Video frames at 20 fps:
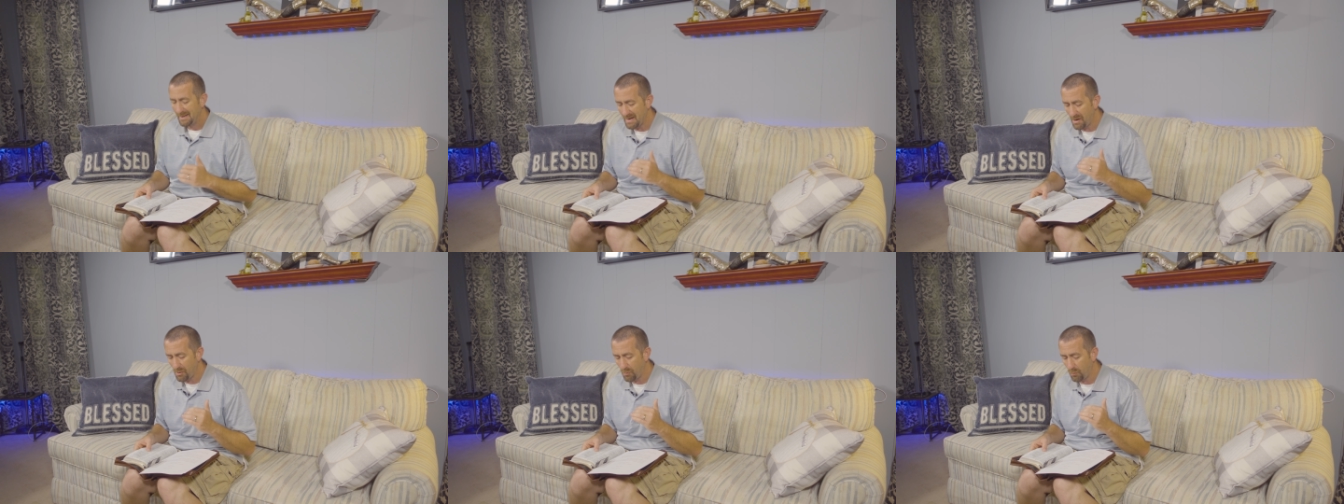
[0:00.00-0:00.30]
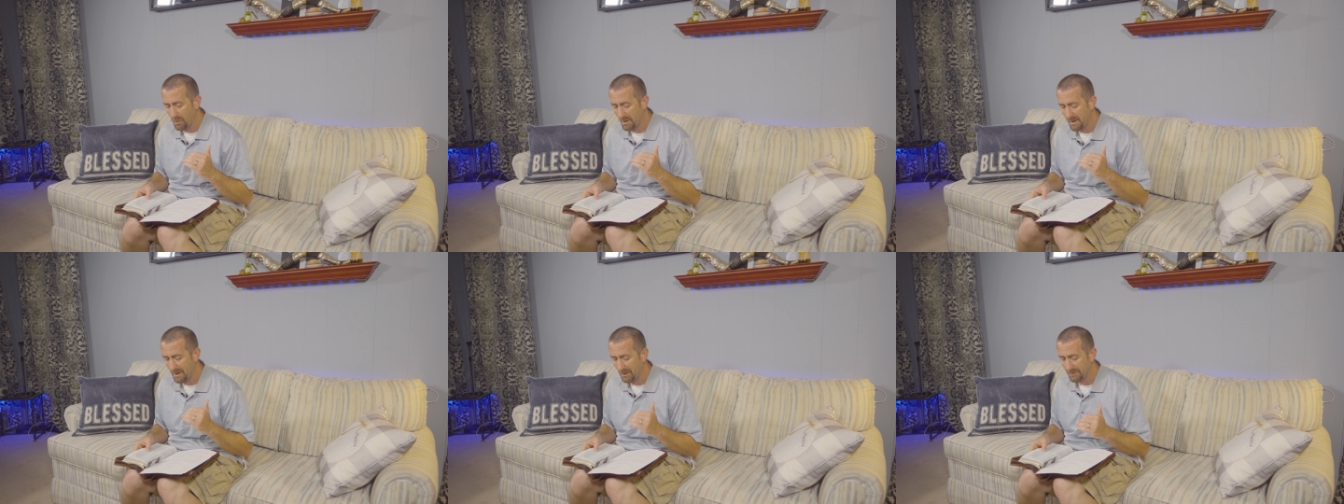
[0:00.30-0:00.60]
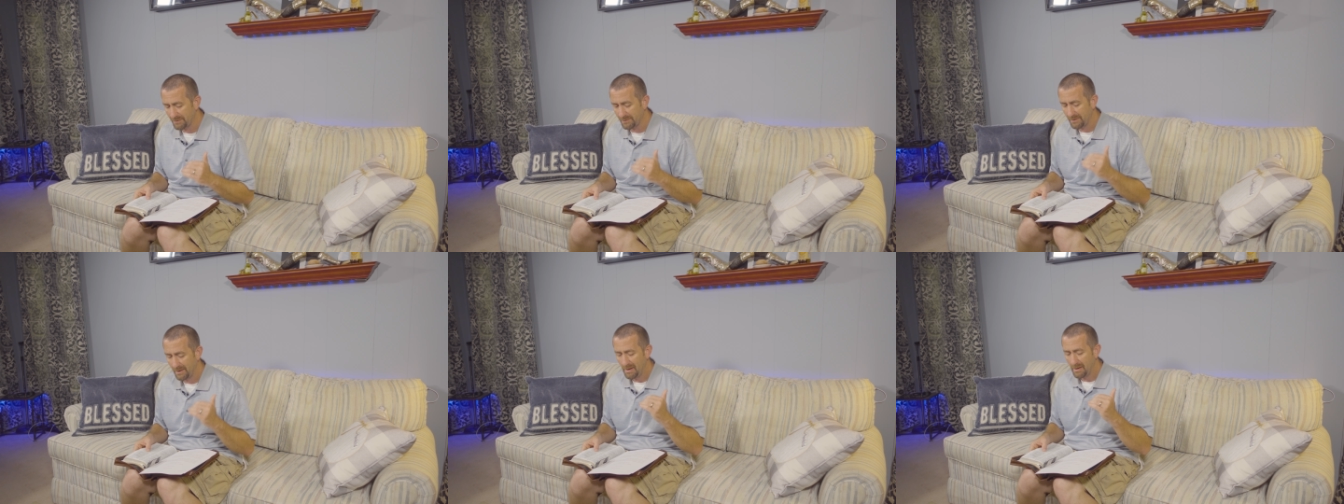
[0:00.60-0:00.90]
Now, what
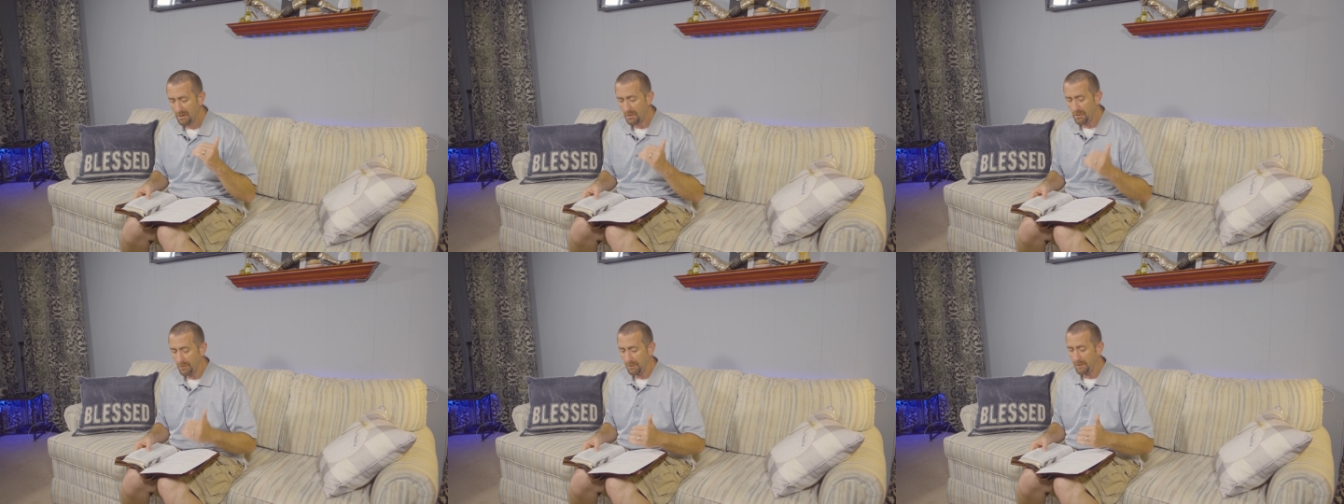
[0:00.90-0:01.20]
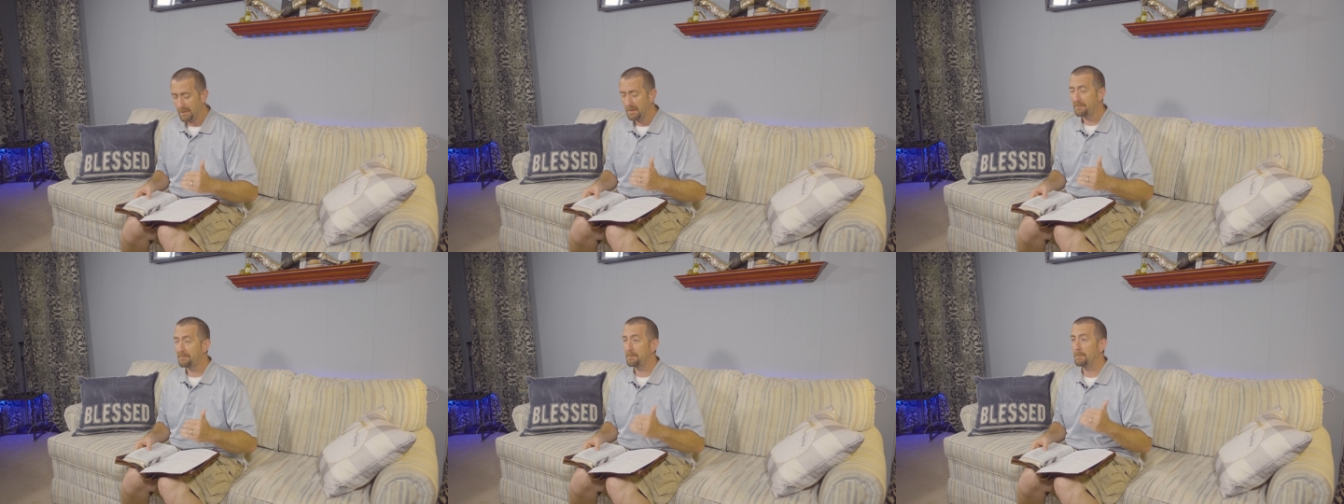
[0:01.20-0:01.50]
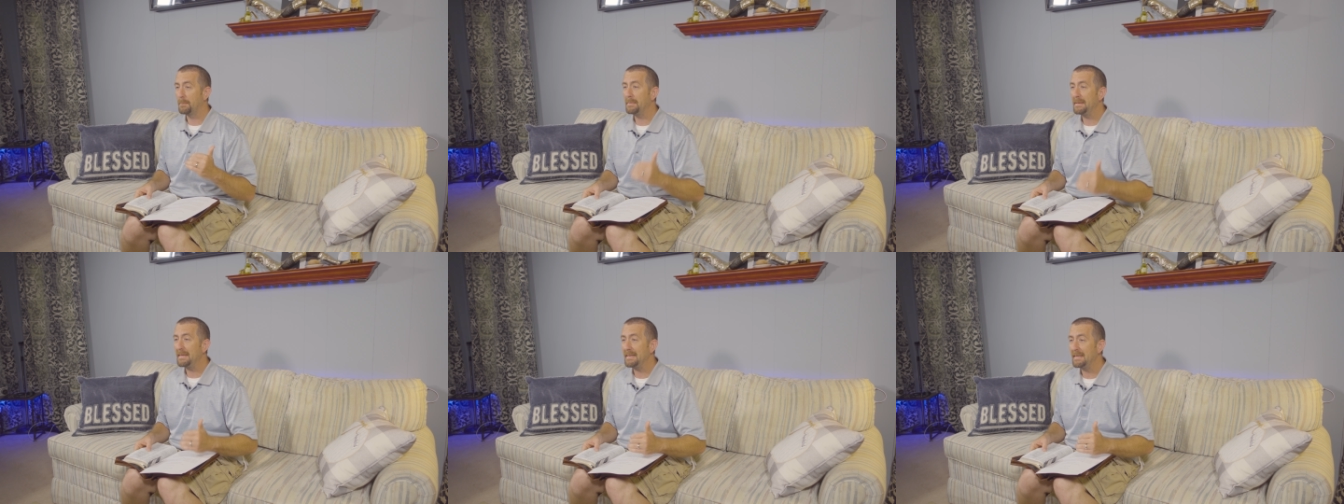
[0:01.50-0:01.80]
else could this
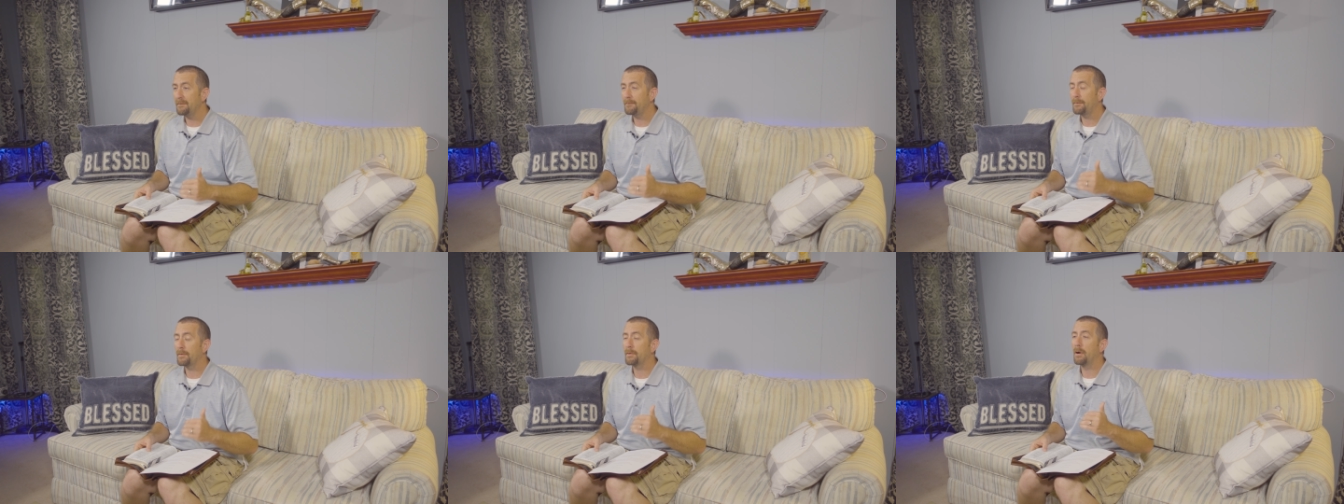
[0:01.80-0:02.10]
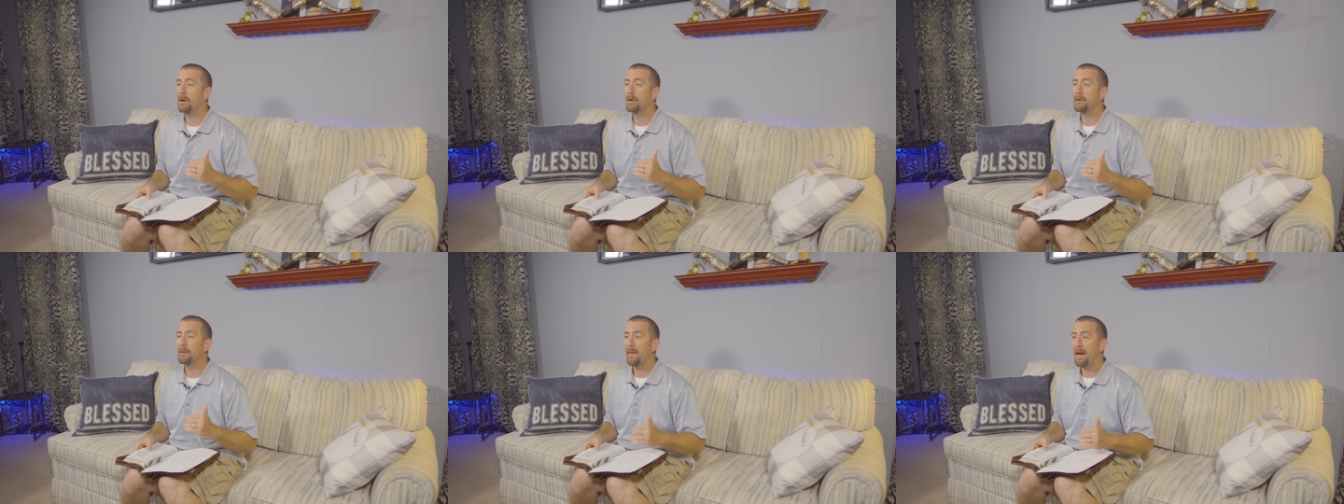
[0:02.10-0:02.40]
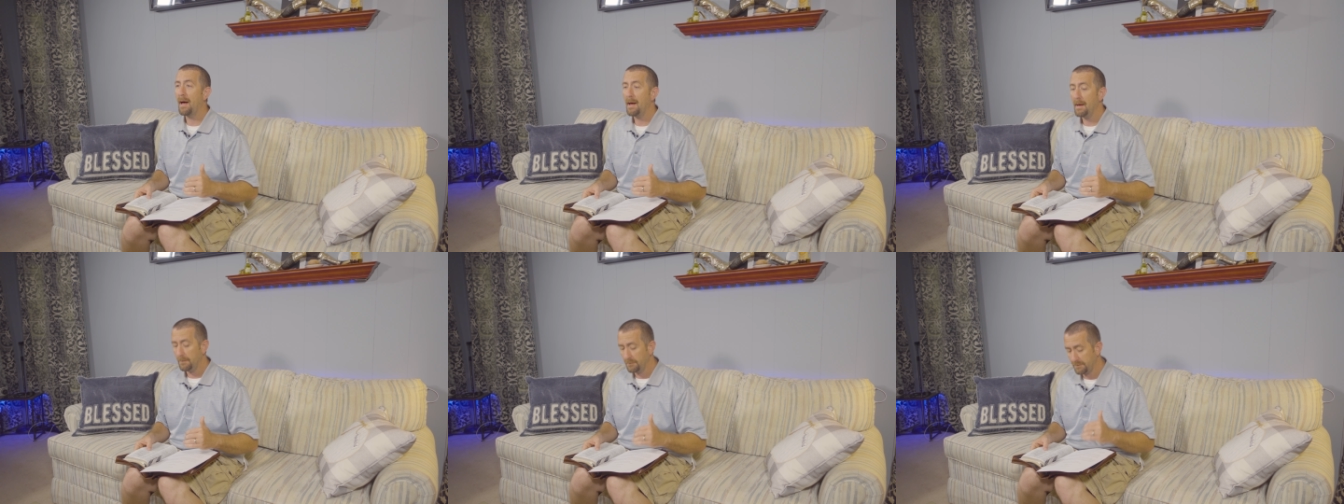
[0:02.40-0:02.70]
mean for our
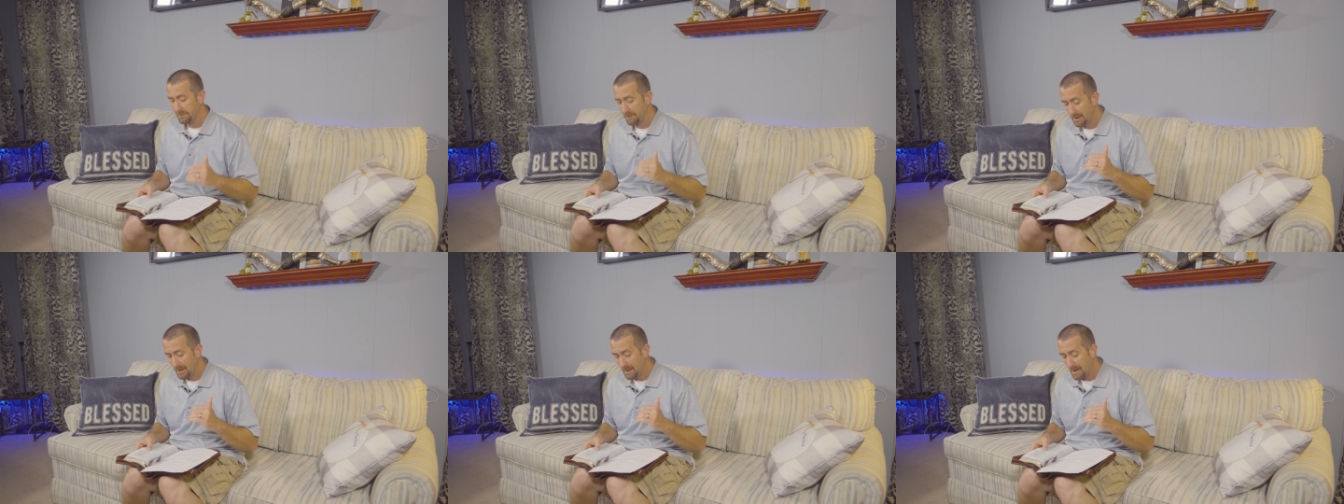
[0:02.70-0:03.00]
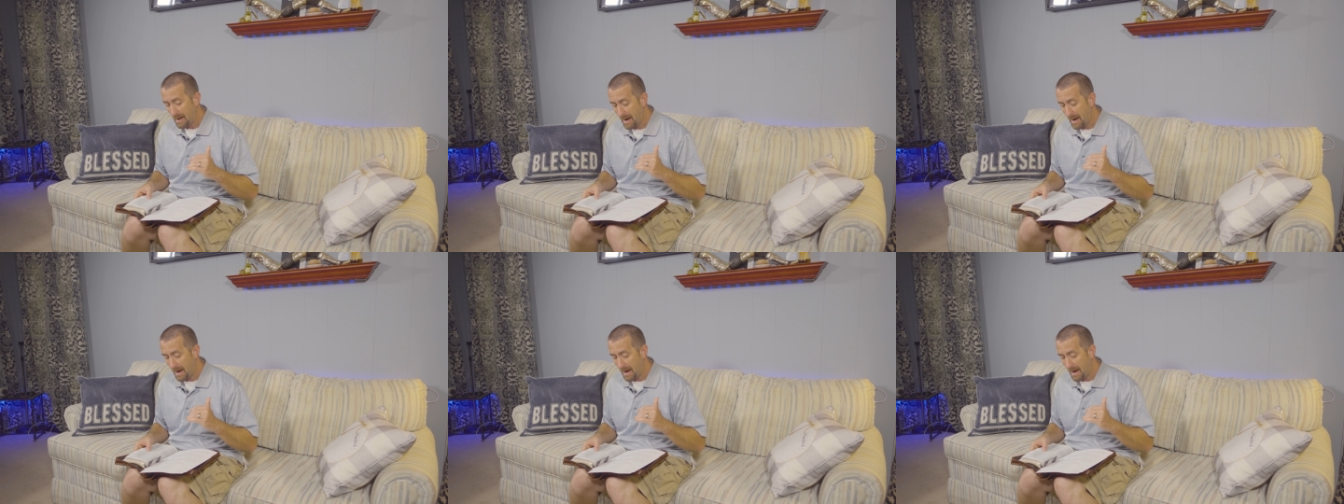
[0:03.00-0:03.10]
lives?